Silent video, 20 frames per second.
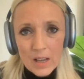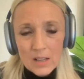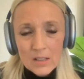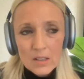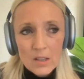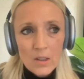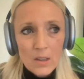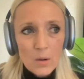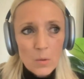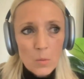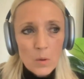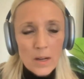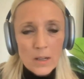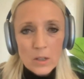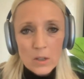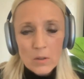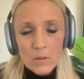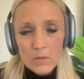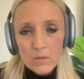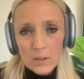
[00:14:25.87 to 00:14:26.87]
so that when
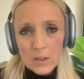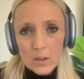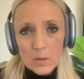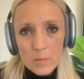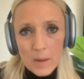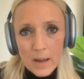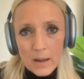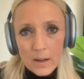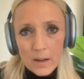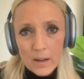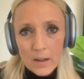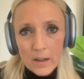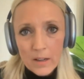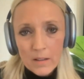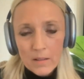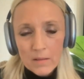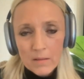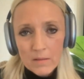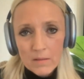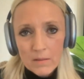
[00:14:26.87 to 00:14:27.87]
you feel
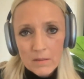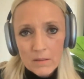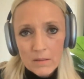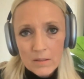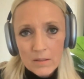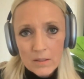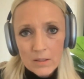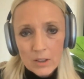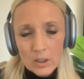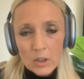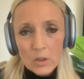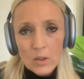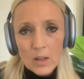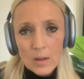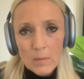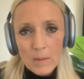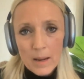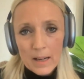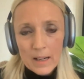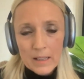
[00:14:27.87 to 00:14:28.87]
better, you
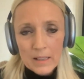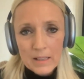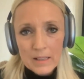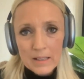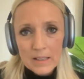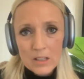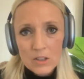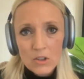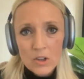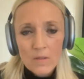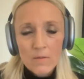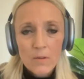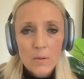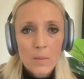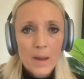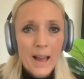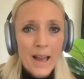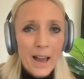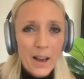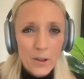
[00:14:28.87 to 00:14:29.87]
can make a decision
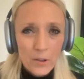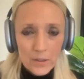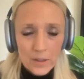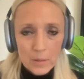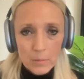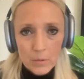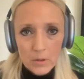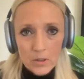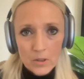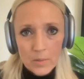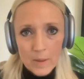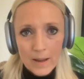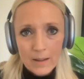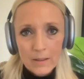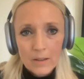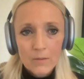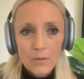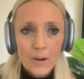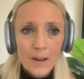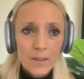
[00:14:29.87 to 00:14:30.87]
from a healthy
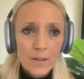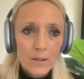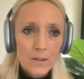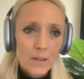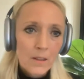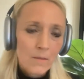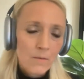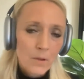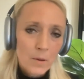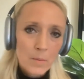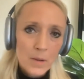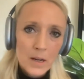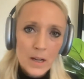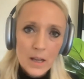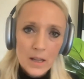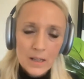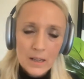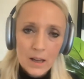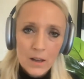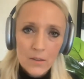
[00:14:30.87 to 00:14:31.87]
perspective rather than from an
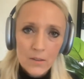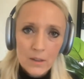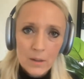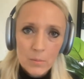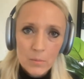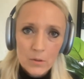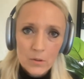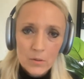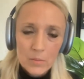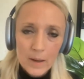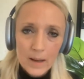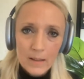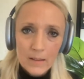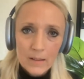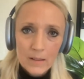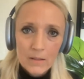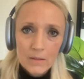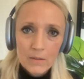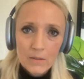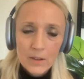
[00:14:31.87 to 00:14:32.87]
unhealthy
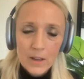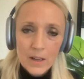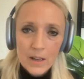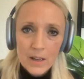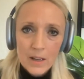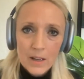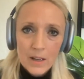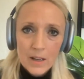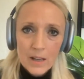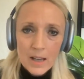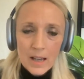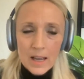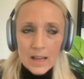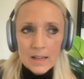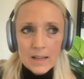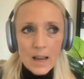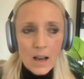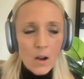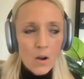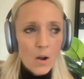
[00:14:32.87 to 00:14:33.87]
perspective.
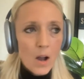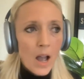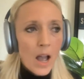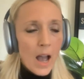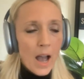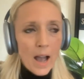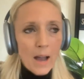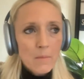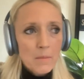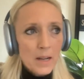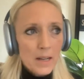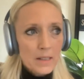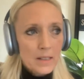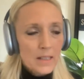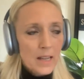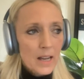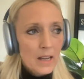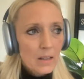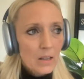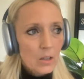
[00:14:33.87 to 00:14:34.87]
Now, I'm not
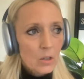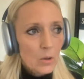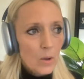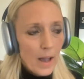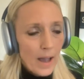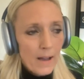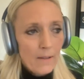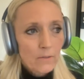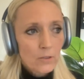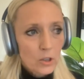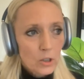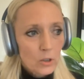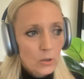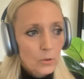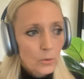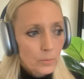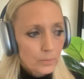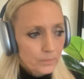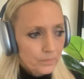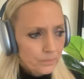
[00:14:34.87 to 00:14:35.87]
saying that you have
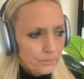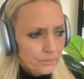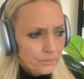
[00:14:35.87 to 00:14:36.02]
to,